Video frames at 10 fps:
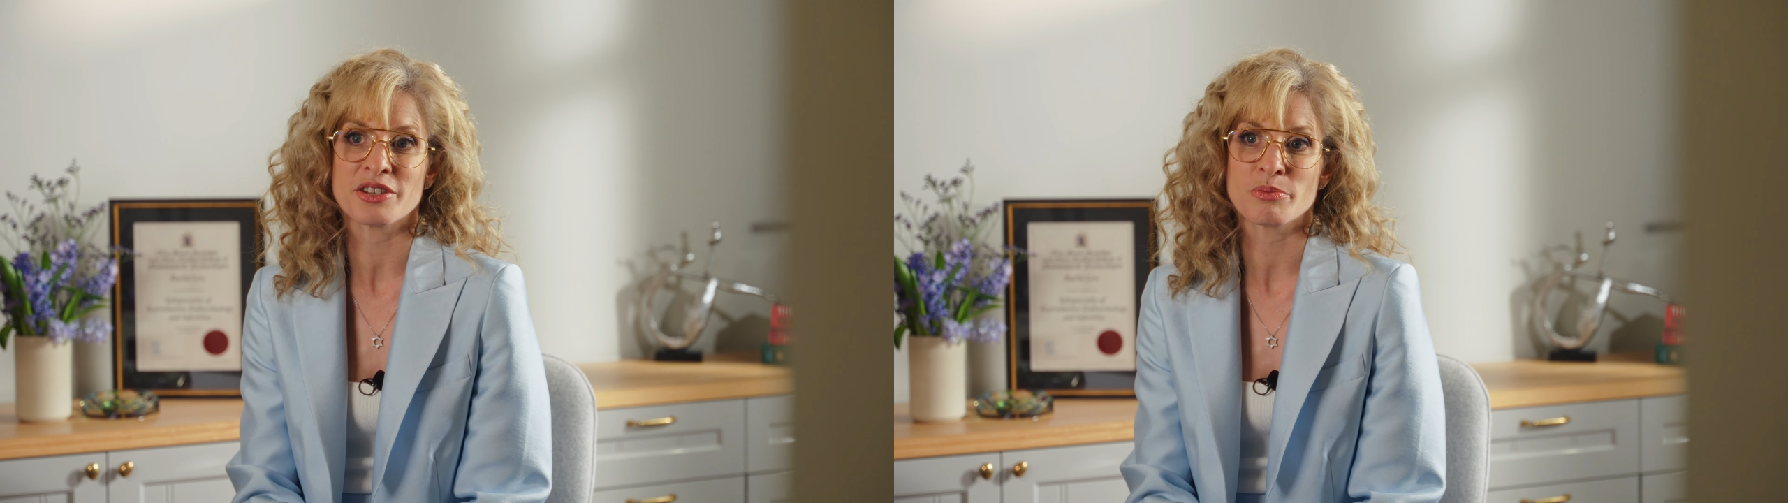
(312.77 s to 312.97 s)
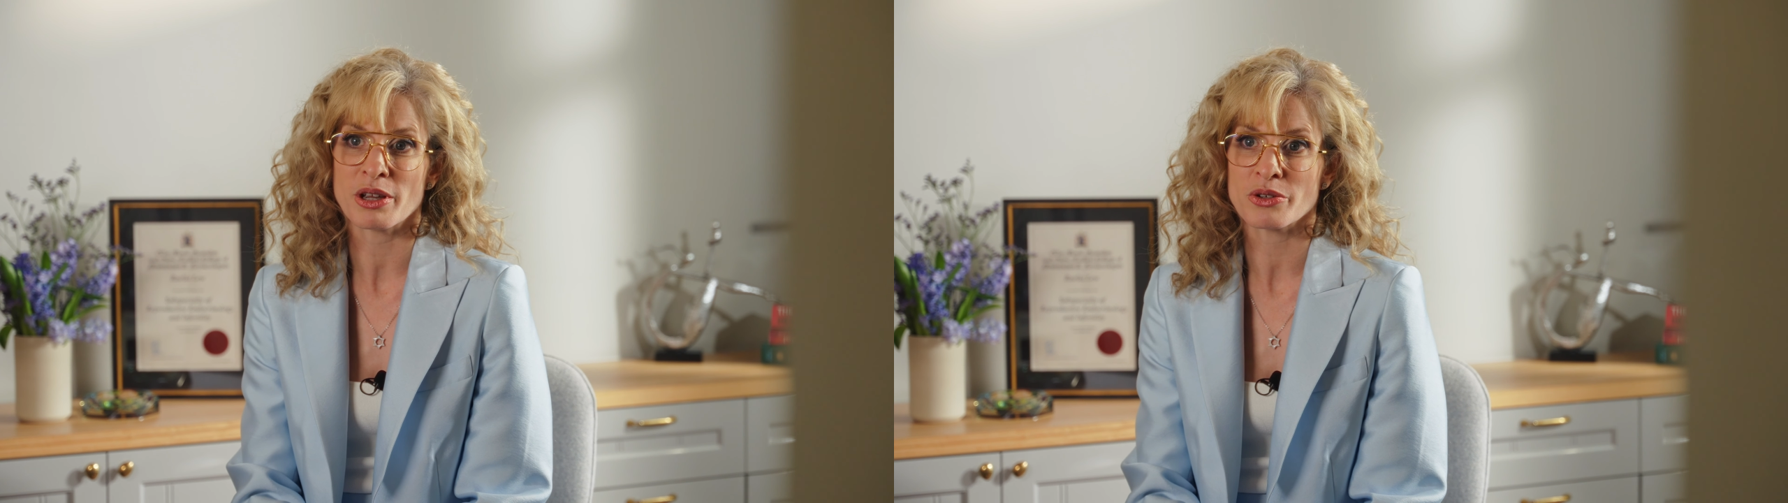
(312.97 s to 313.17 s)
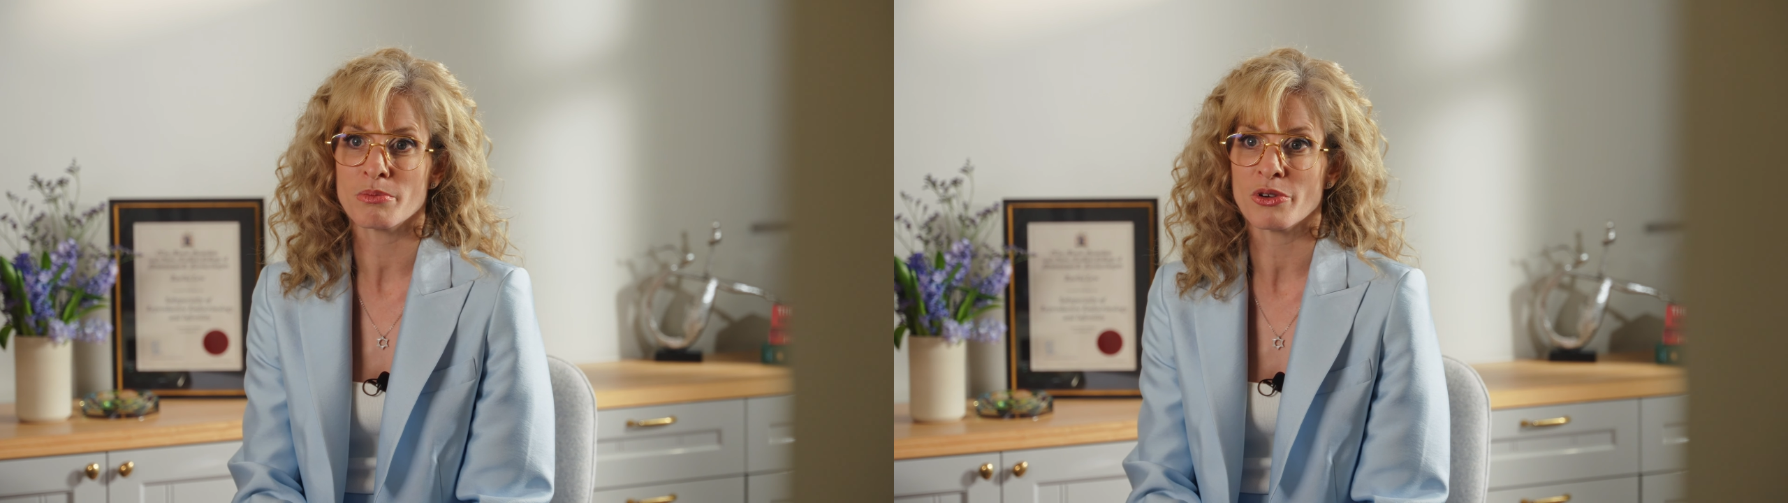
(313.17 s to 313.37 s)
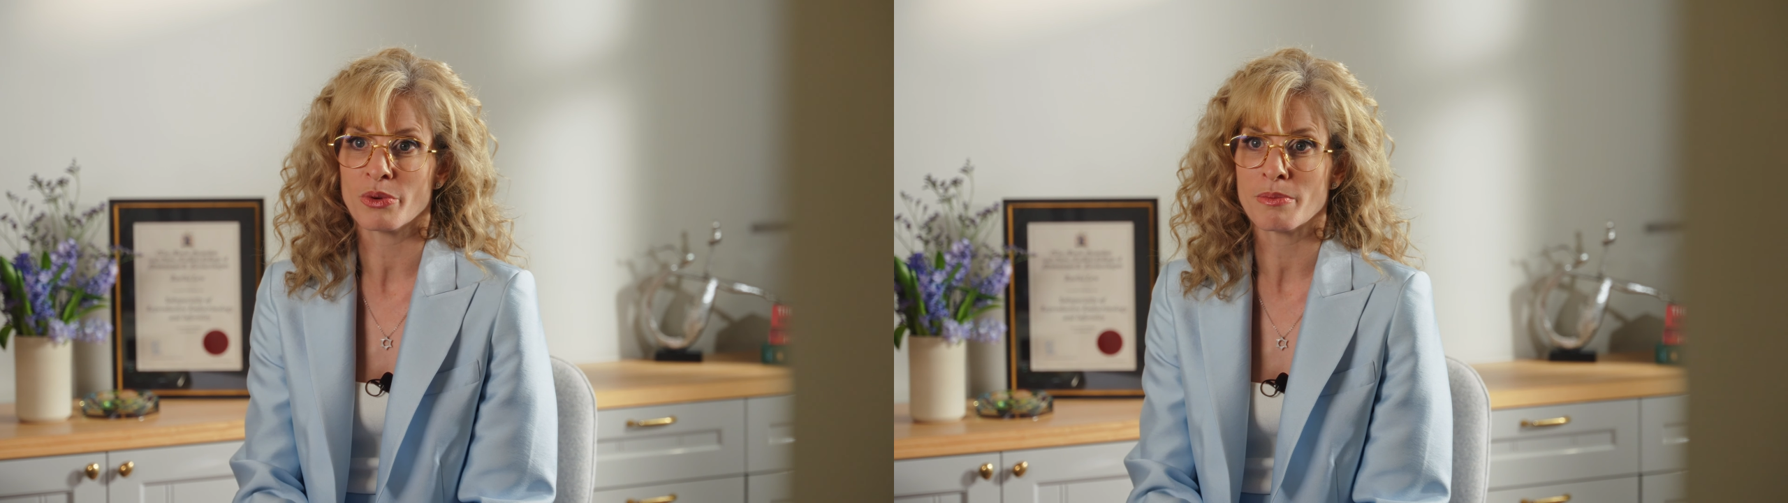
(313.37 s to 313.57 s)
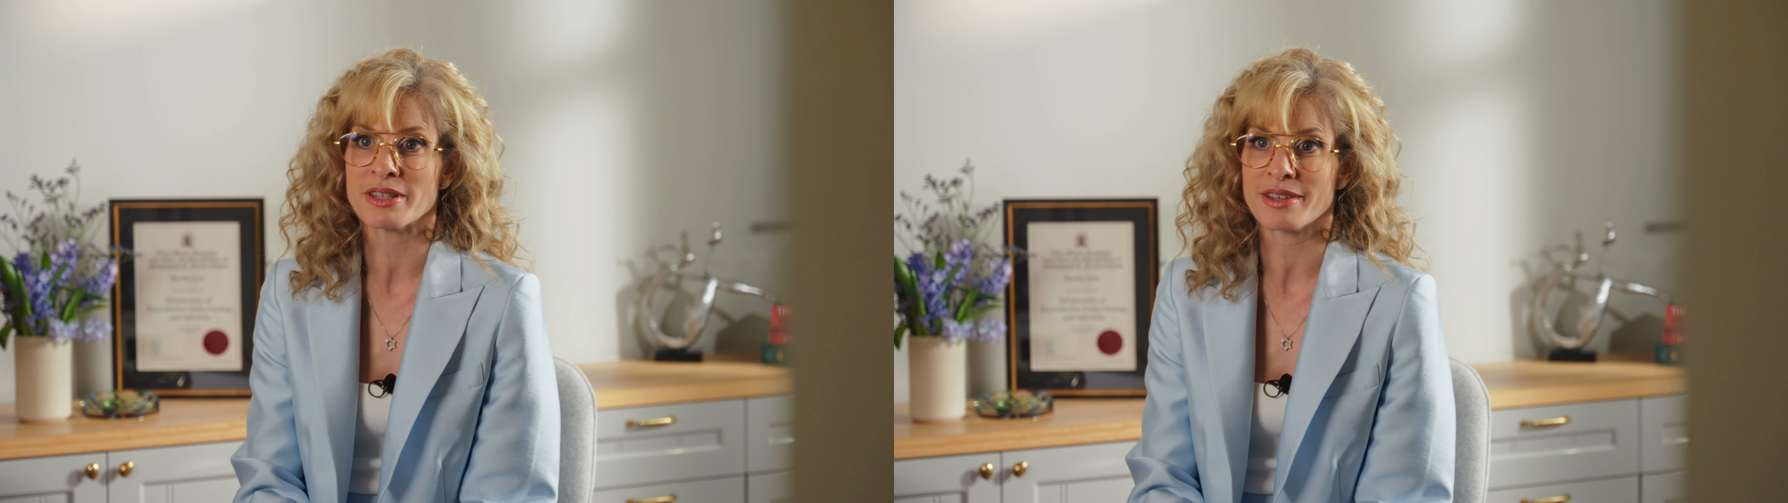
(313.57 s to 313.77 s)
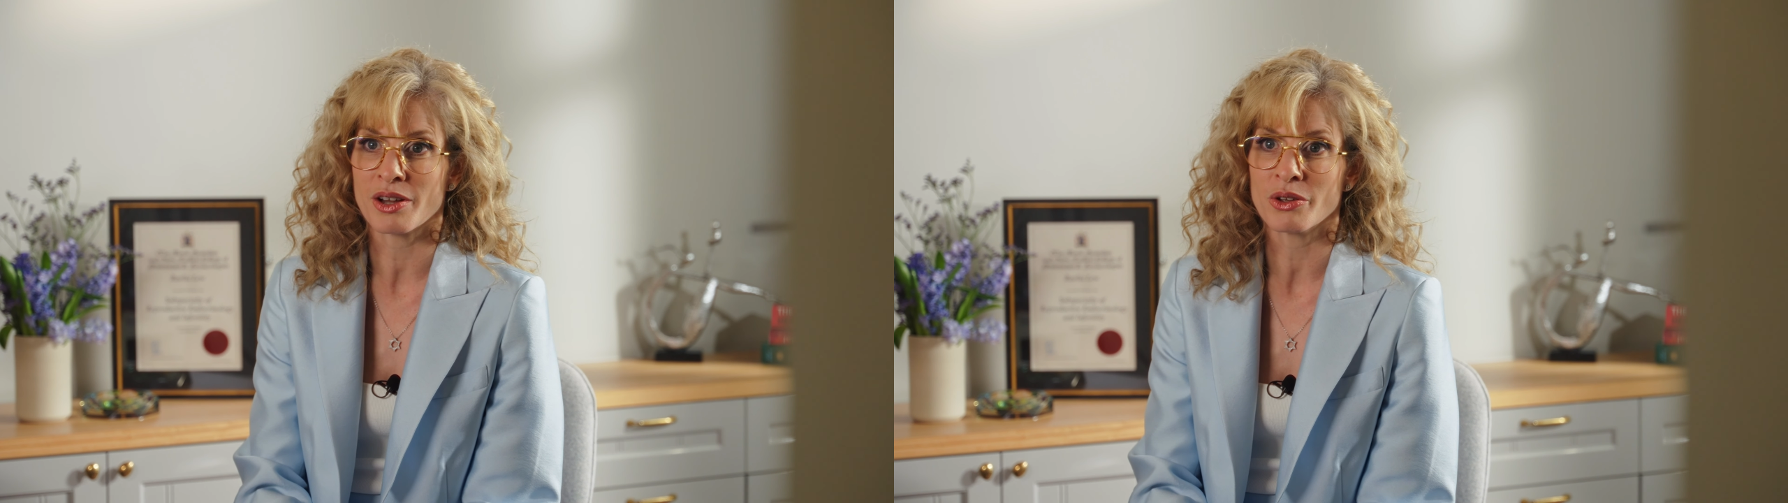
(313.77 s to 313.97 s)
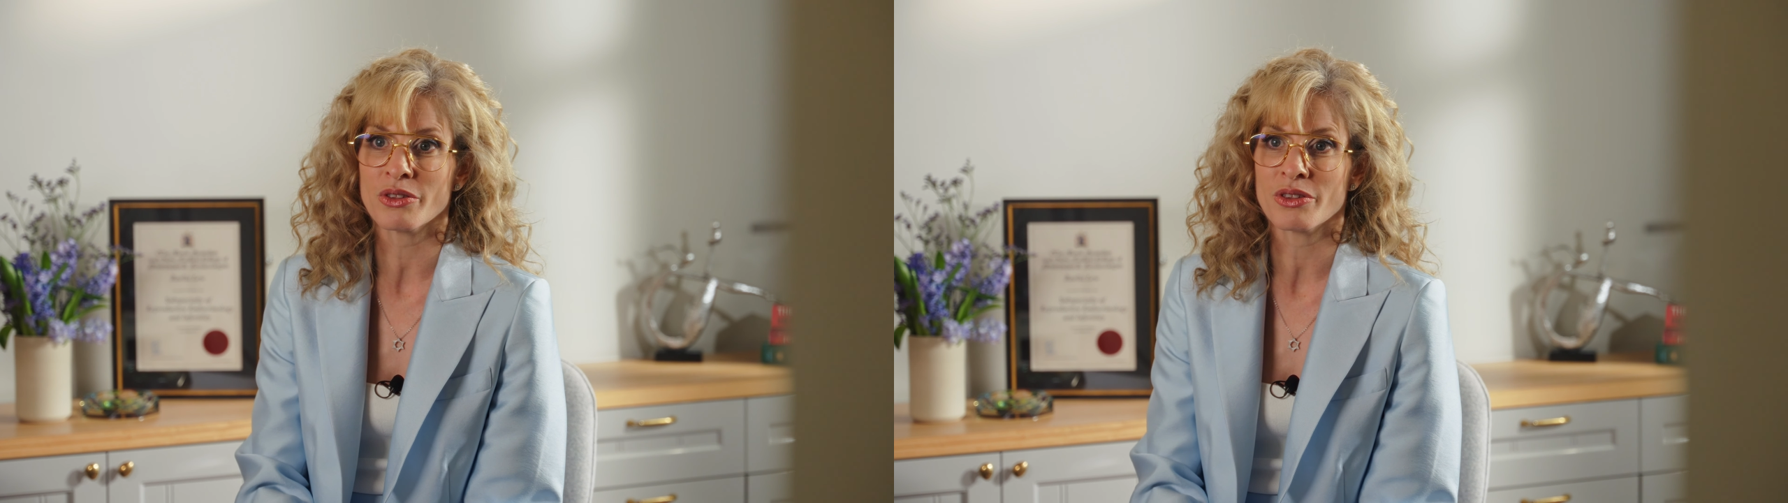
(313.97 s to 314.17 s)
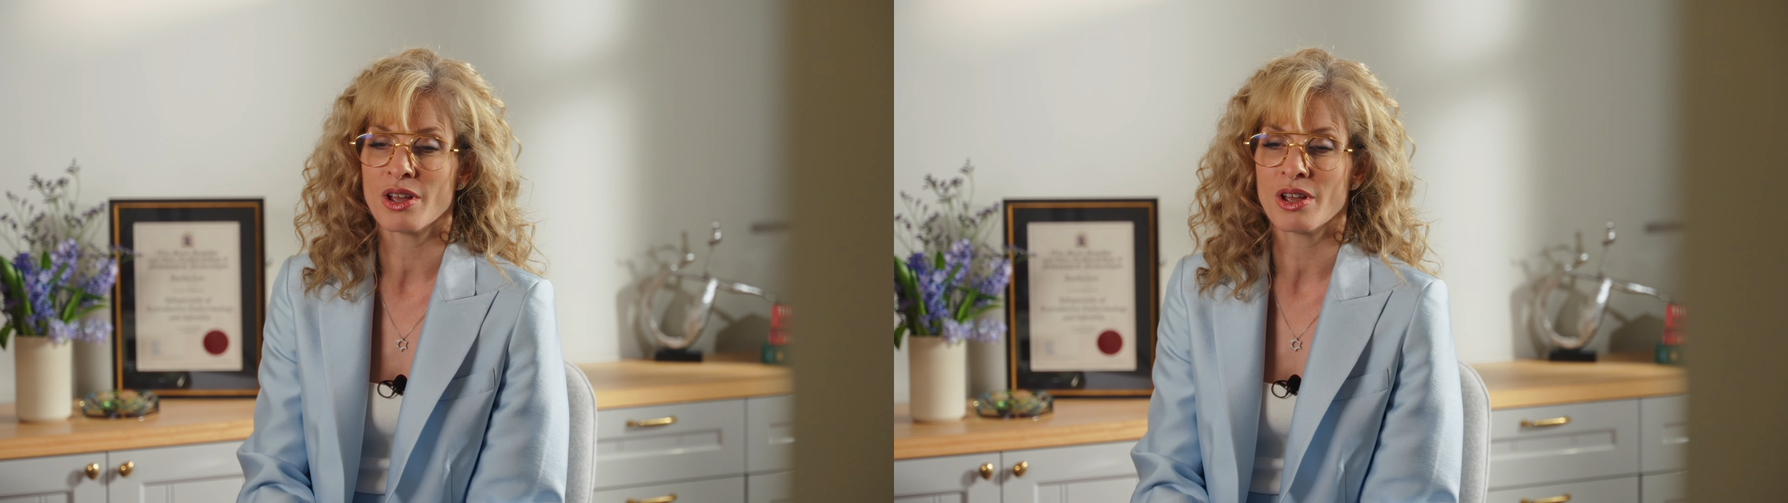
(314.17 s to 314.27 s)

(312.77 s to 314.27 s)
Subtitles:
spectrum of women's health,